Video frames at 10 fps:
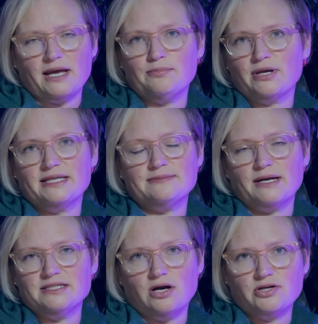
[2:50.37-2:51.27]
I'd bring it to
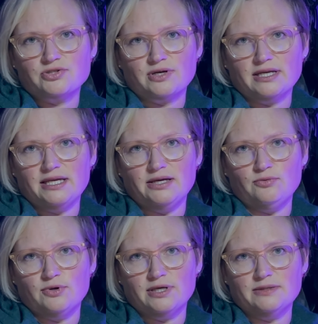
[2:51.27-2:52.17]
my doctor and he
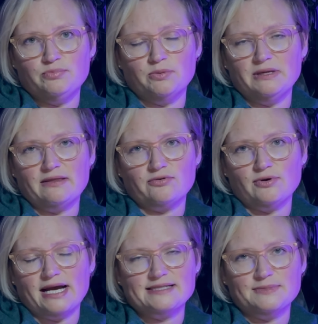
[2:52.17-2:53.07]
would put me
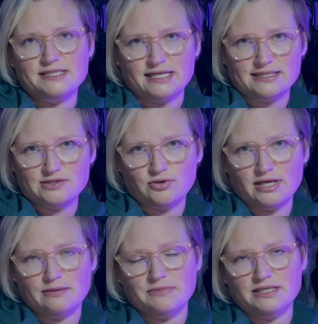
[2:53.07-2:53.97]
through asthma tests or
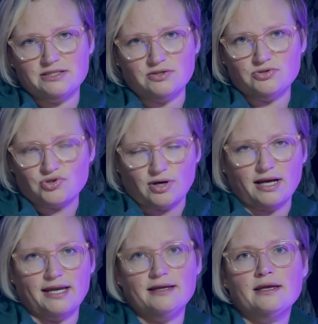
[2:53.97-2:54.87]
get me to
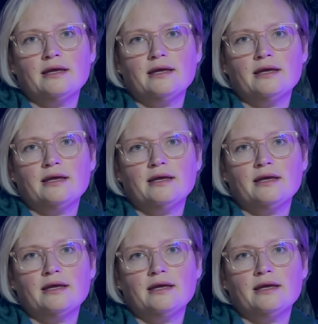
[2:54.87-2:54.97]
try